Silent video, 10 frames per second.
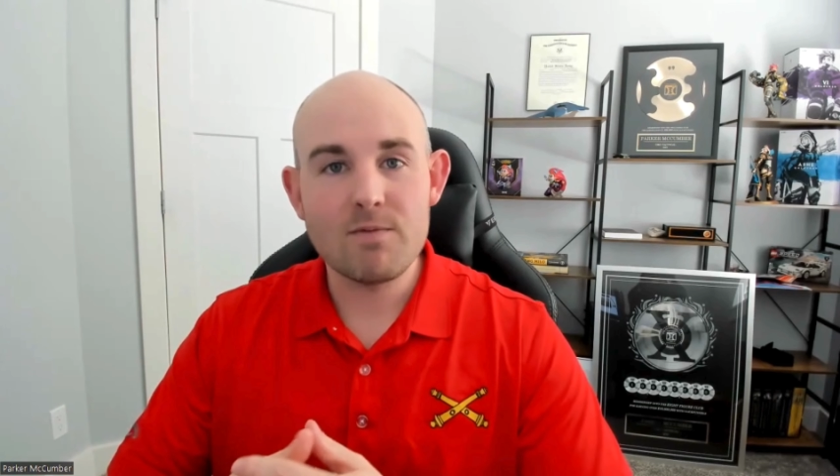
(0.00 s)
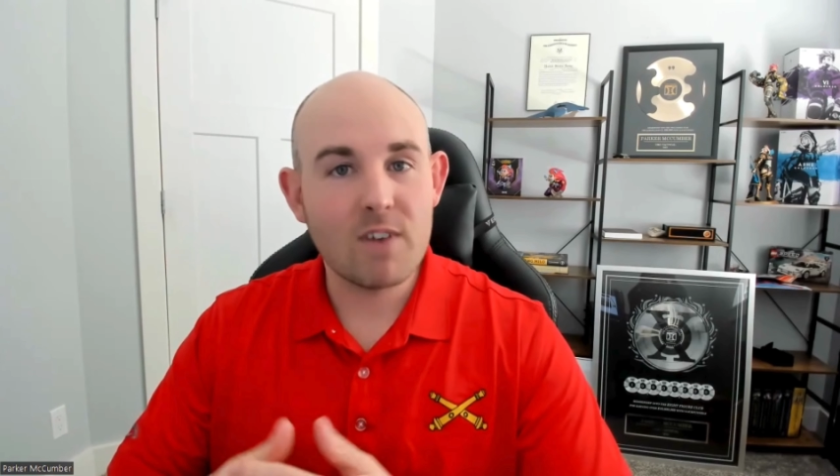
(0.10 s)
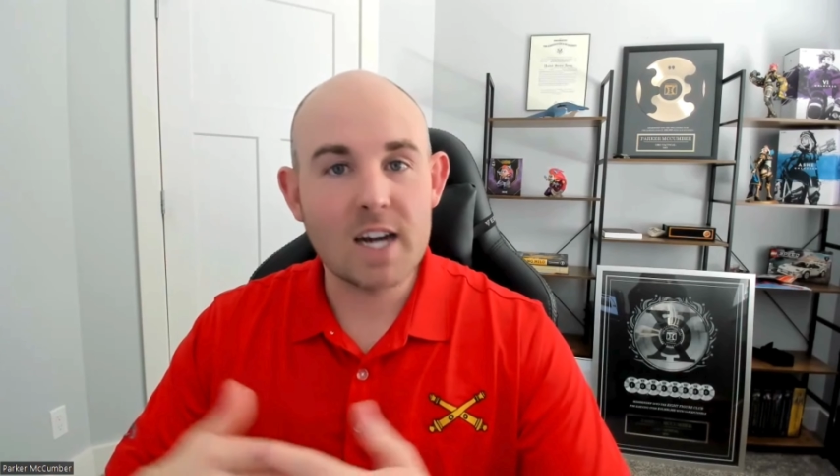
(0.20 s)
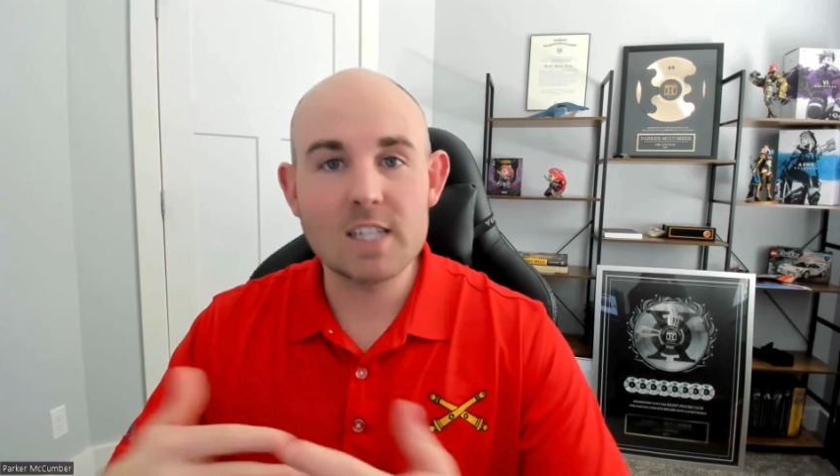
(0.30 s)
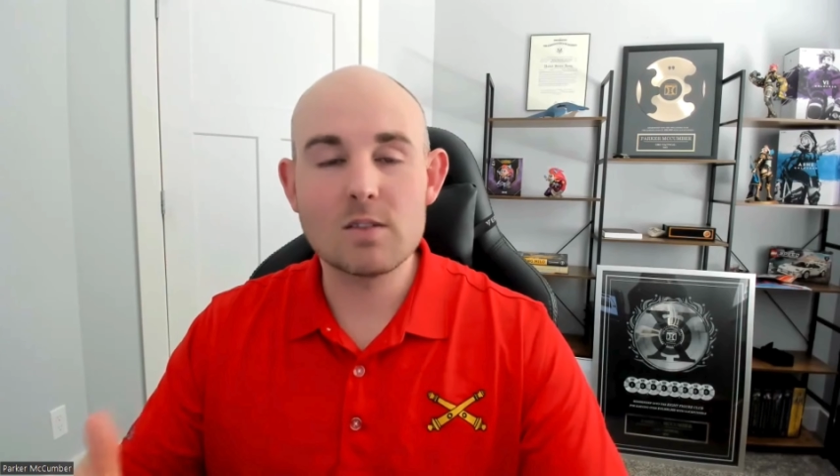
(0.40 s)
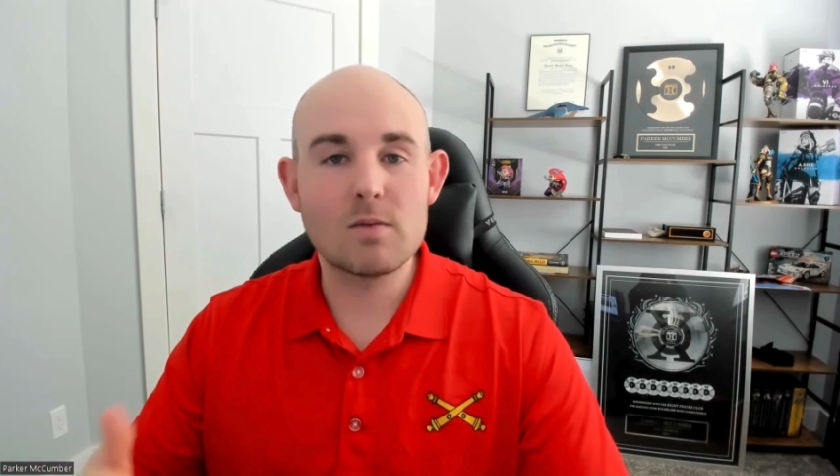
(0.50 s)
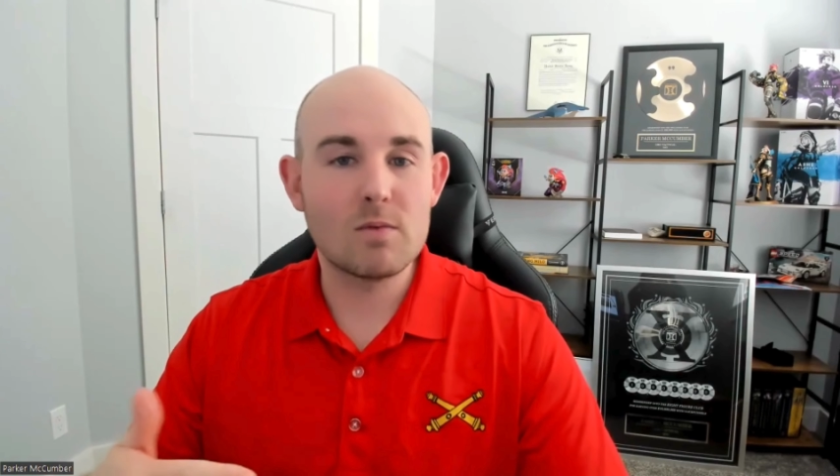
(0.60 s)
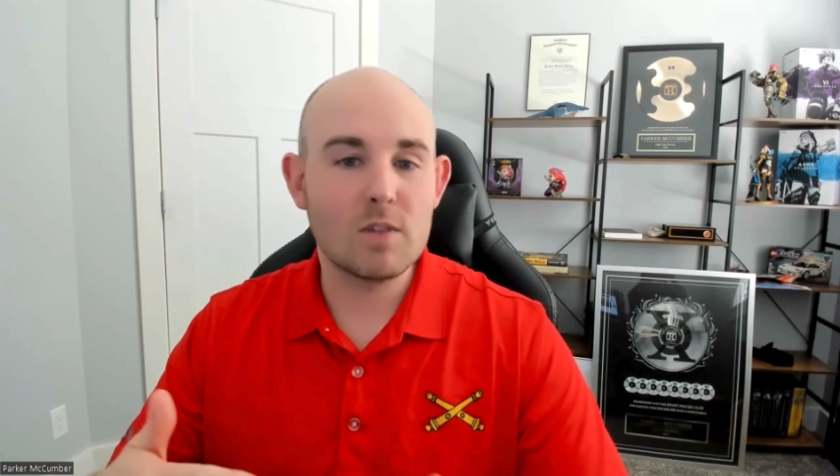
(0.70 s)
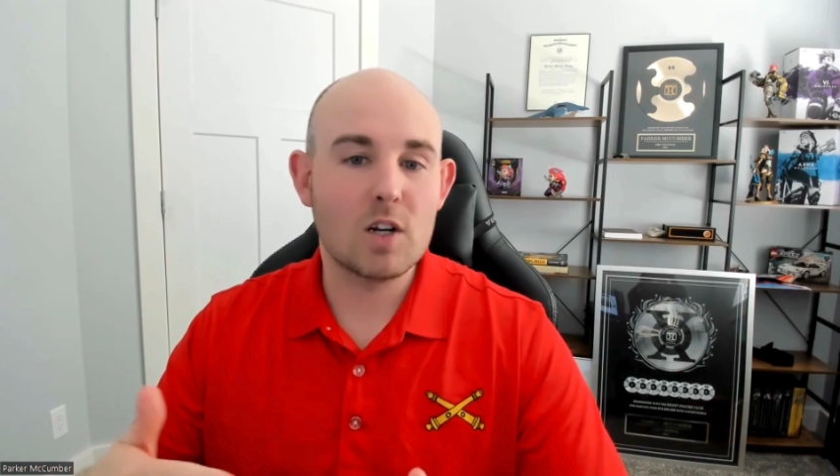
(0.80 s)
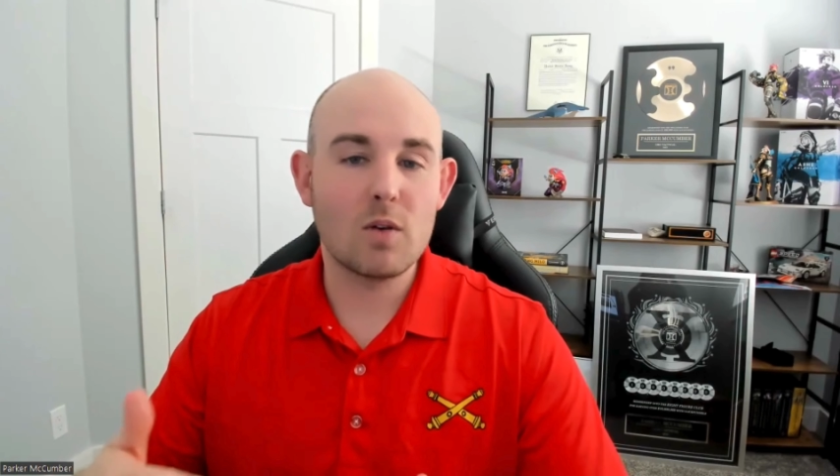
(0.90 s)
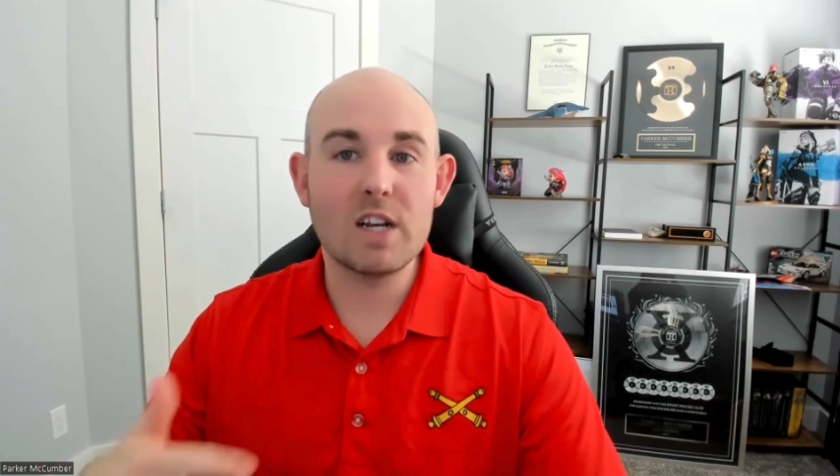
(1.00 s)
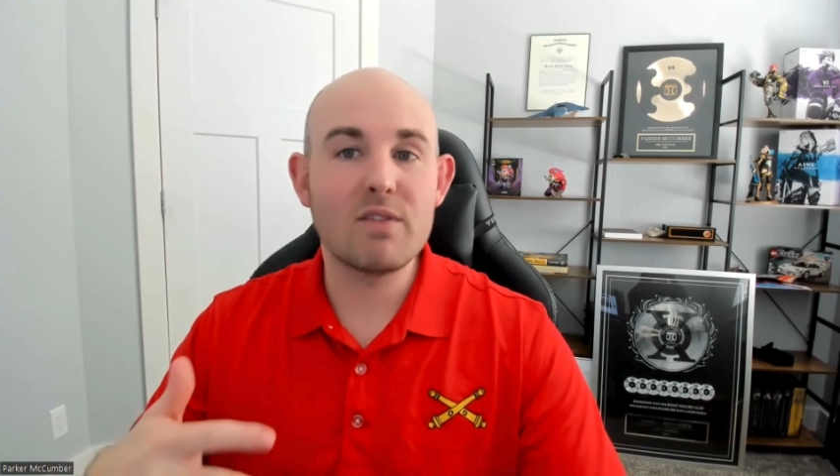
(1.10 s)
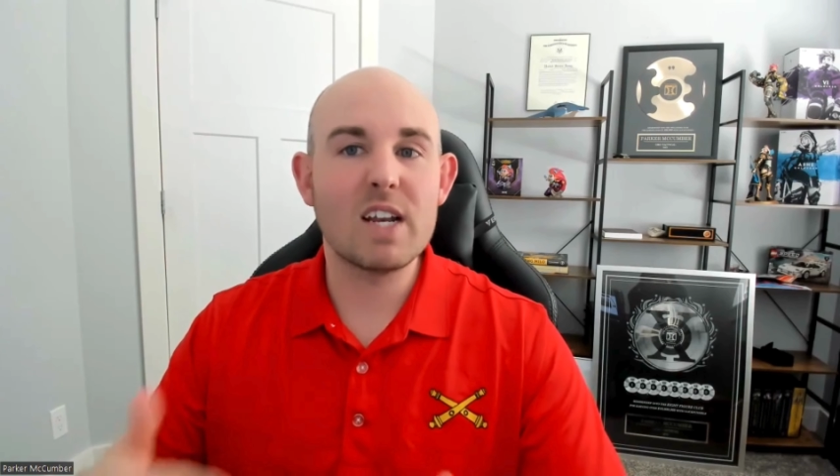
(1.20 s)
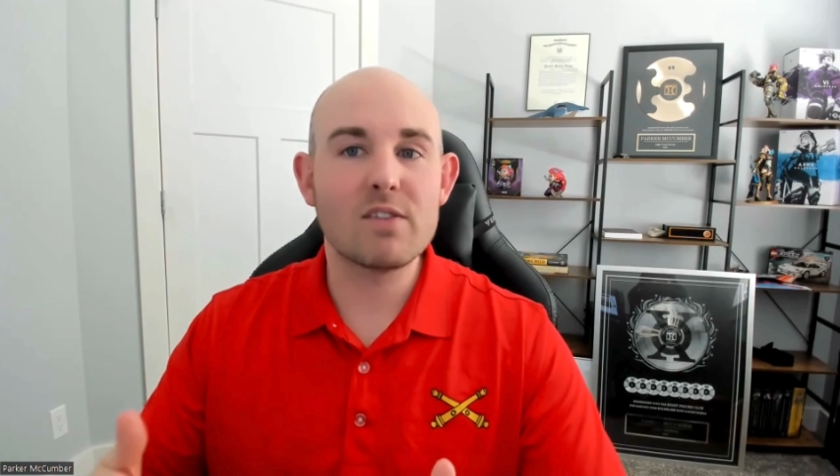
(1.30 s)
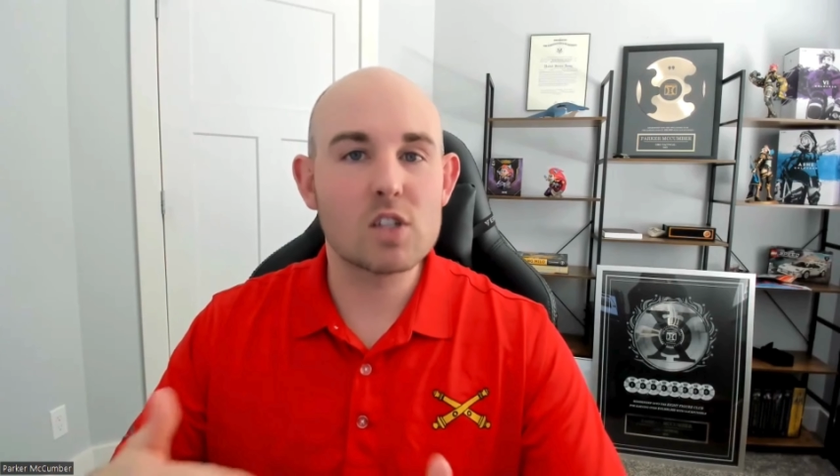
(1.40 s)
find
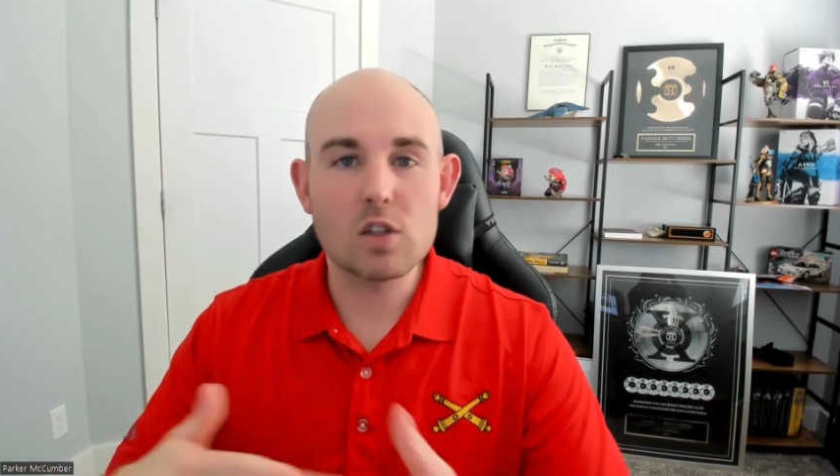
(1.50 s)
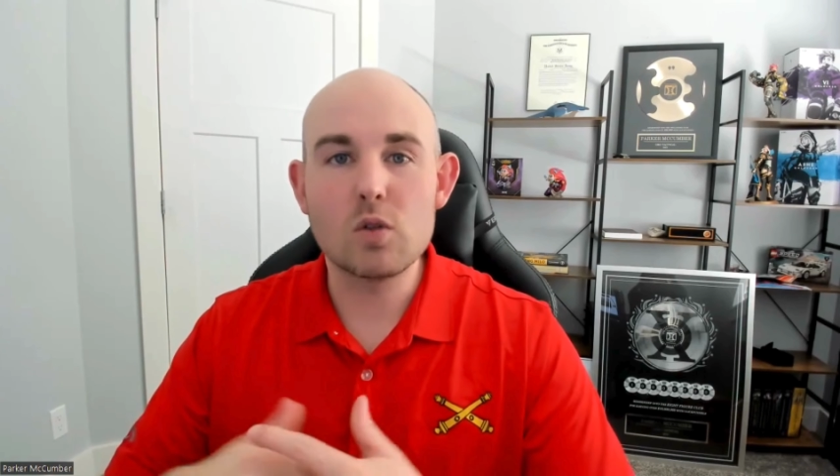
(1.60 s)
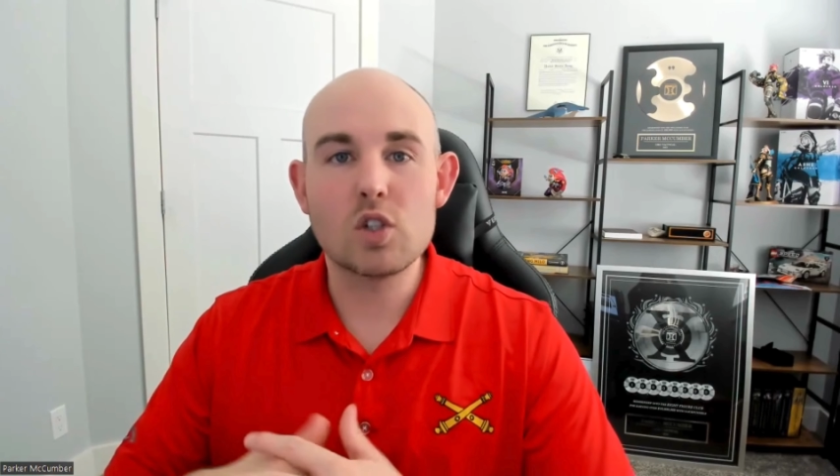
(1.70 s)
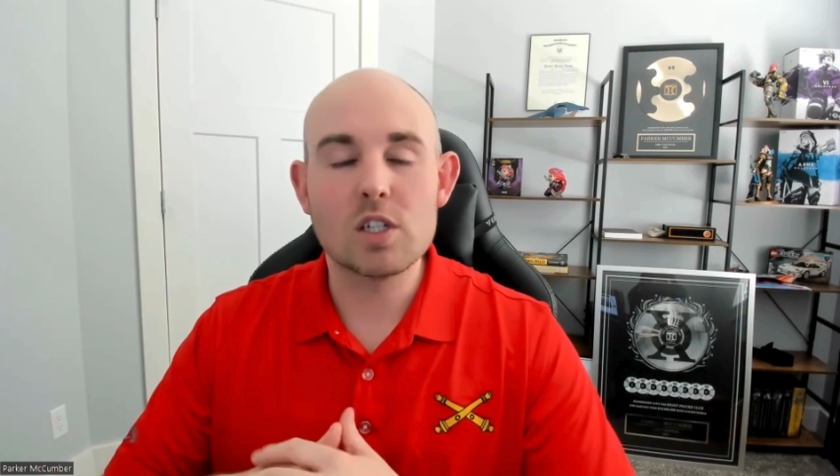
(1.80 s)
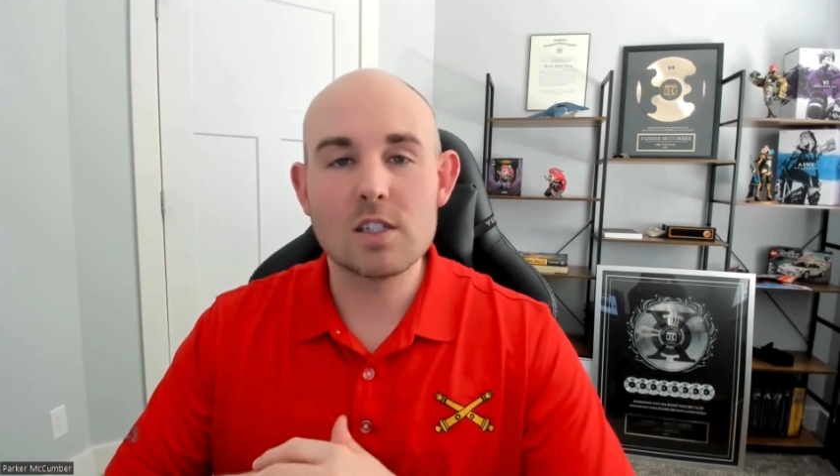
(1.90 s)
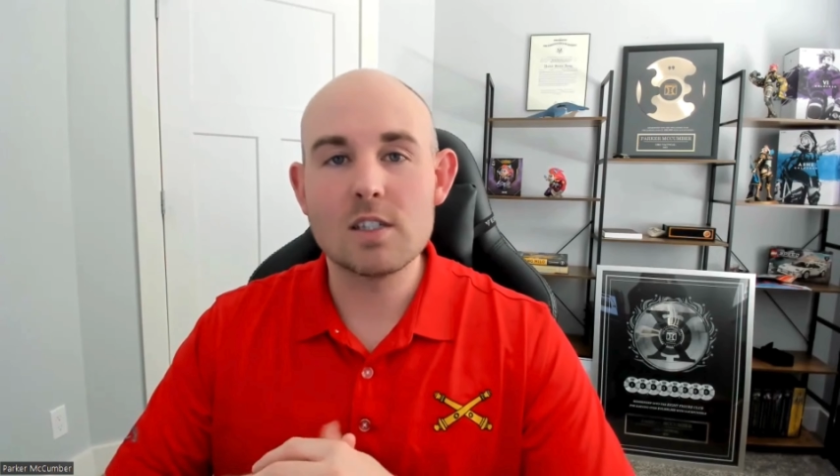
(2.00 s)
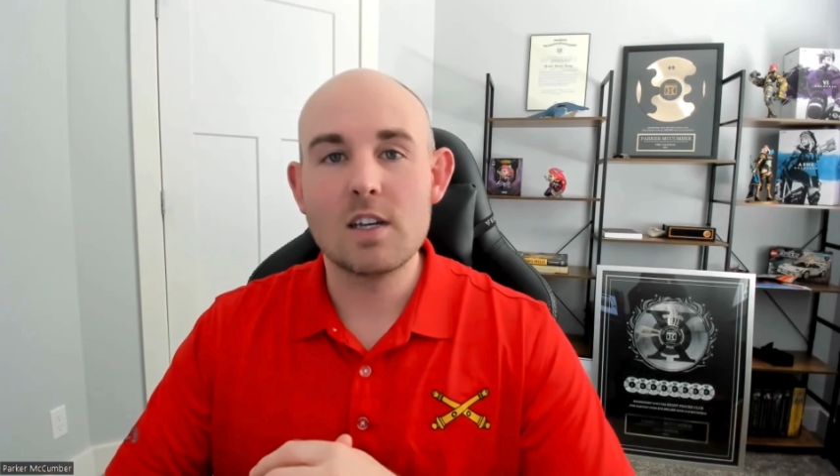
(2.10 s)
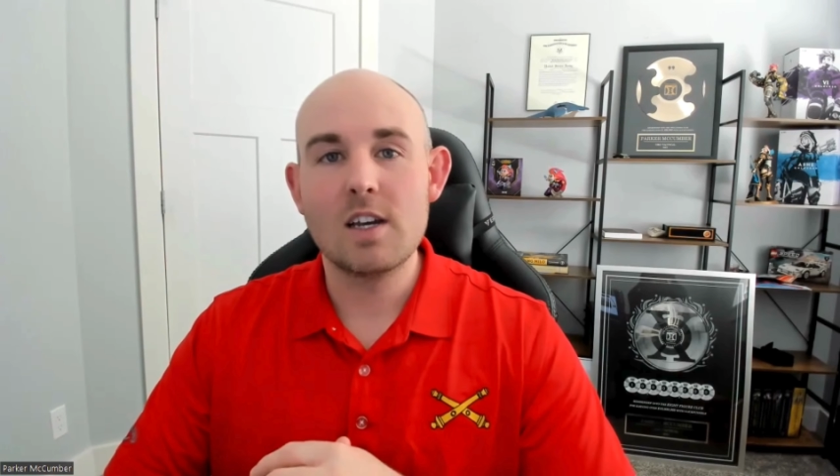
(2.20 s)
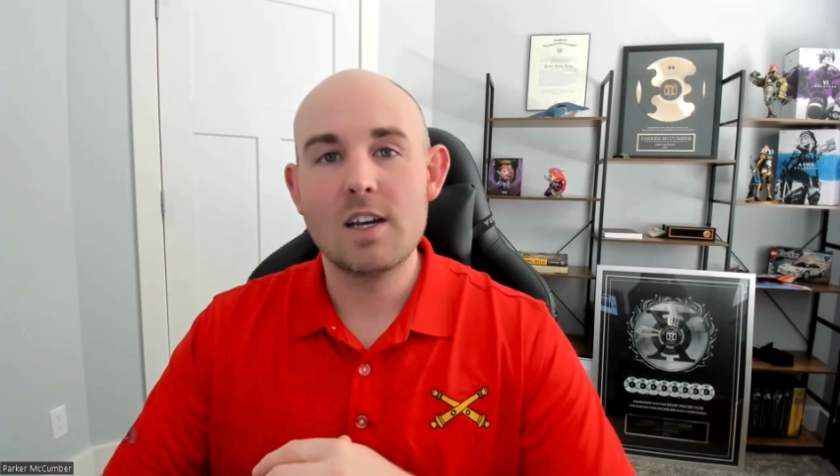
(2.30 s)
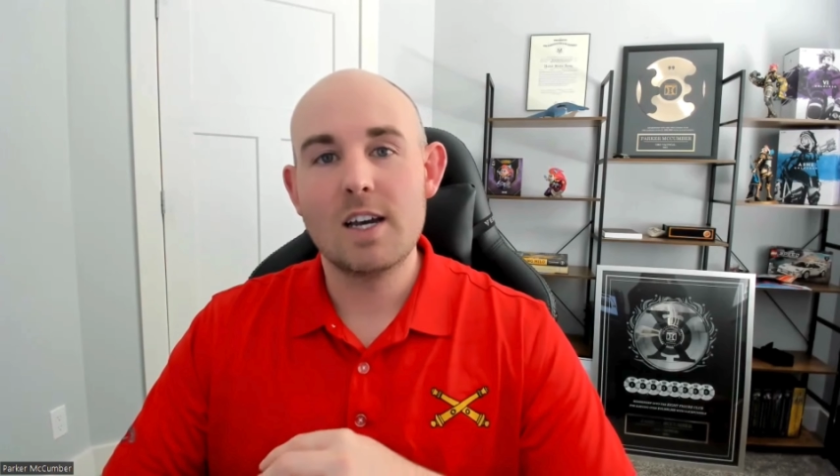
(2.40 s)
innovative solutions.